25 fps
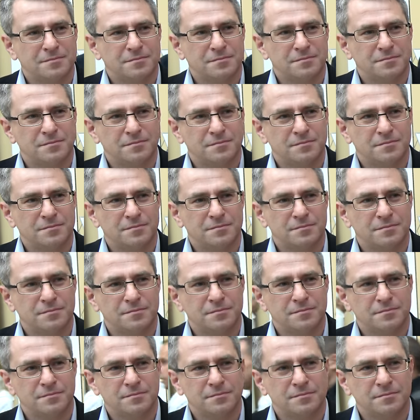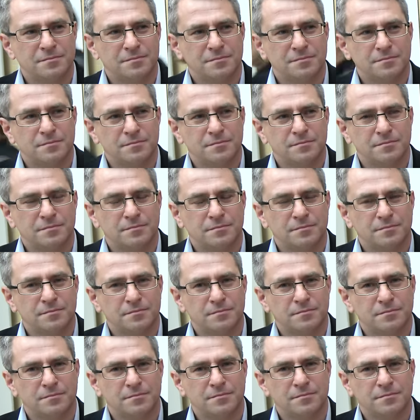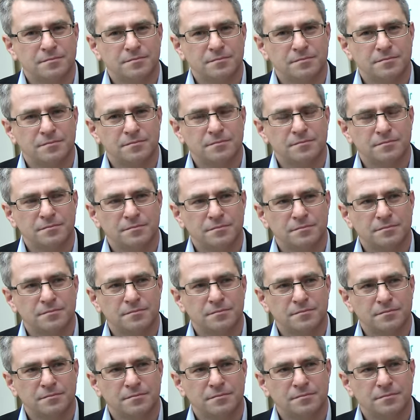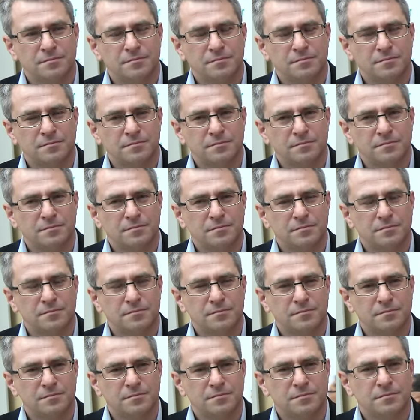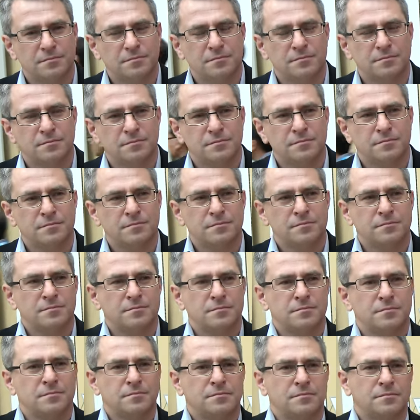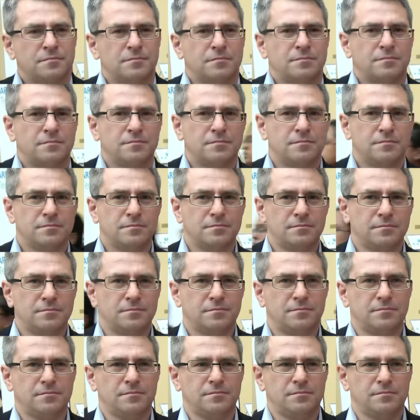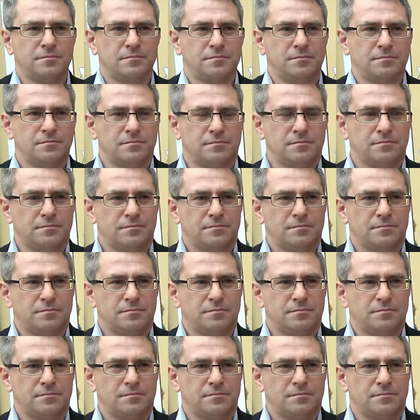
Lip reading: (not speaking)